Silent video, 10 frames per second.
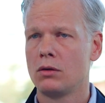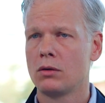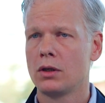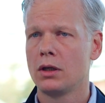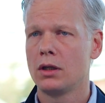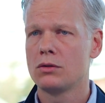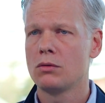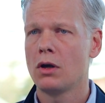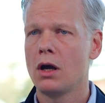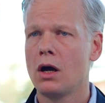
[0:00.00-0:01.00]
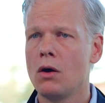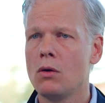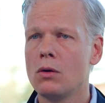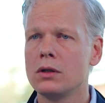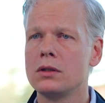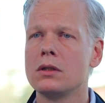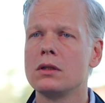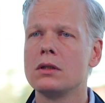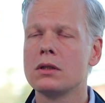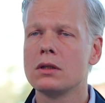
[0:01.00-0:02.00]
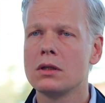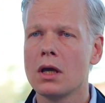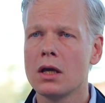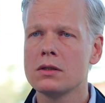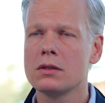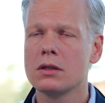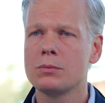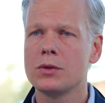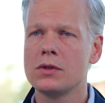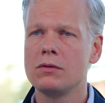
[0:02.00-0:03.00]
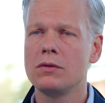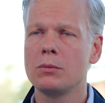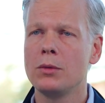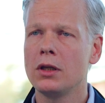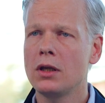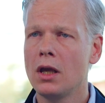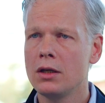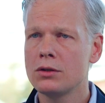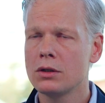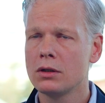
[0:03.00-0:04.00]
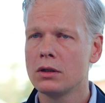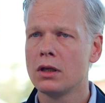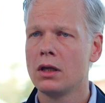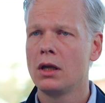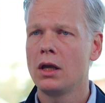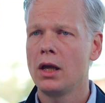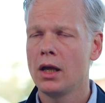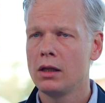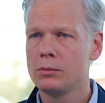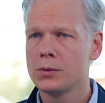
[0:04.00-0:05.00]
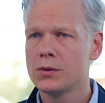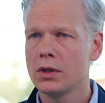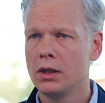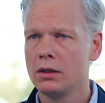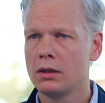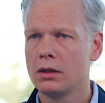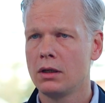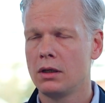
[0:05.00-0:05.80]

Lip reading: looking into how does a specific medication helps in